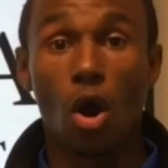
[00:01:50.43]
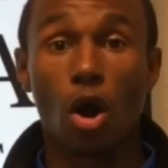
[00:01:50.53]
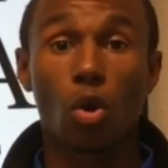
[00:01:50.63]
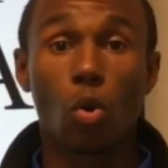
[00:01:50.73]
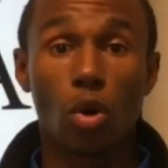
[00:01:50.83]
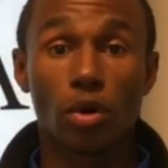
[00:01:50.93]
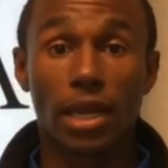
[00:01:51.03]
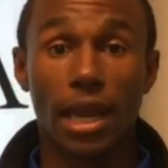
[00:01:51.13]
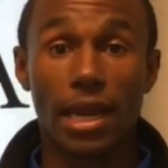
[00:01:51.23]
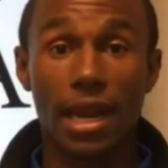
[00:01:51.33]
or
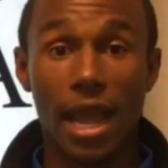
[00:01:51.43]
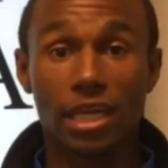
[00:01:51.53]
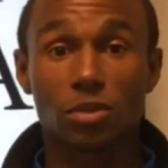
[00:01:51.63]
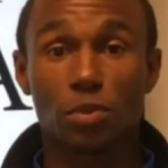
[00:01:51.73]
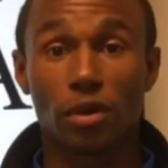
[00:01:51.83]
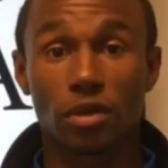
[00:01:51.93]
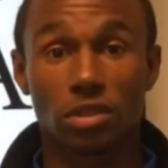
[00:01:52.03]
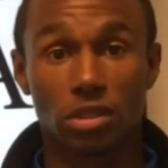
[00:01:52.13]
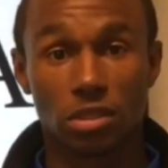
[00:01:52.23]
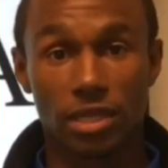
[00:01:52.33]
quoting an
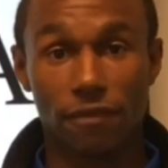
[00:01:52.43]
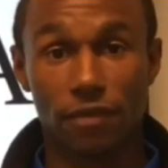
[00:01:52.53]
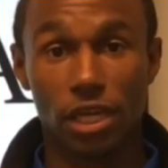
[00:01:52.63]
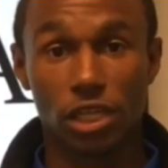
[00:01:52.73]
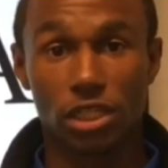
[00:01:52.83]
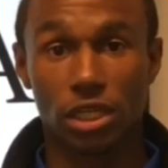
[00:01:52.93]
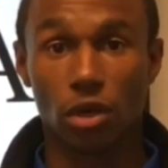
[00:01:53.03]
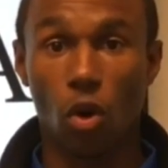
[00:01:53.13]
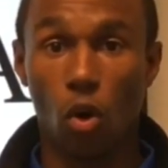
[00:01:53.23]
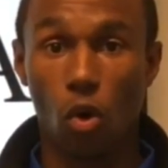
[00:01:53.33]
expert's
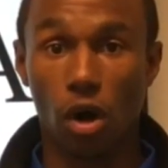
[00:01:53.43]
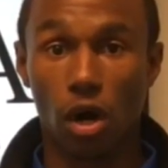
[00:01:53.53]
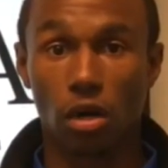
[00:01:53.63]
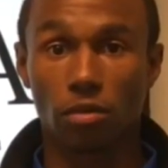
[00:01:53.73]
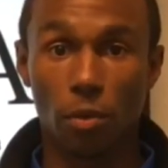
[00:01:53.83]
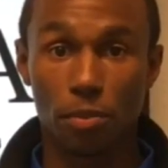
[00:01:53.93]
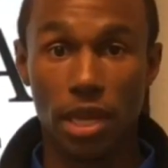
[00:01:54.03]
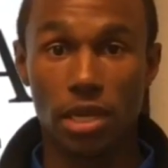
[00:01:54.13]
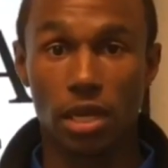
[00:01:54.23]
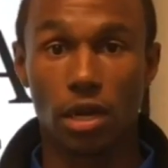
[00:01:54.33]
definition or
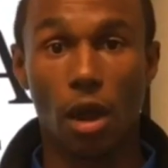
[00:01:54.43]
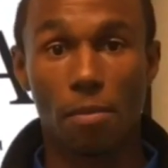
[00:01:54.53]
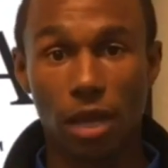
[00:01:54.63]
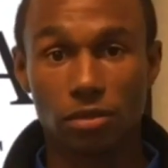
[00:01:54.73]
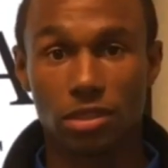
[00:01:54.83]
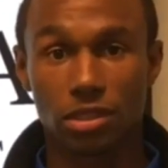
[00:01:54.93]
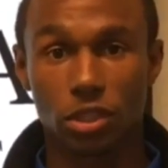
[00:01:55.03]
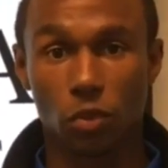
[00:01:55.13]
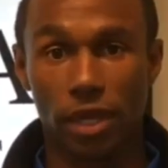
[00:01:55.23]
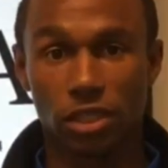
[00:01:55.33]
opinion about the
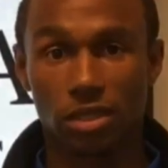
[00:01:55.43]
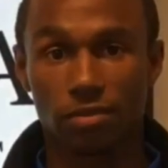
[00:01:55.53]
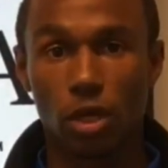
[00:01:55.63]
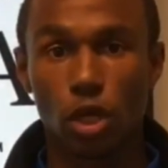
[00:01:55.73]
situation.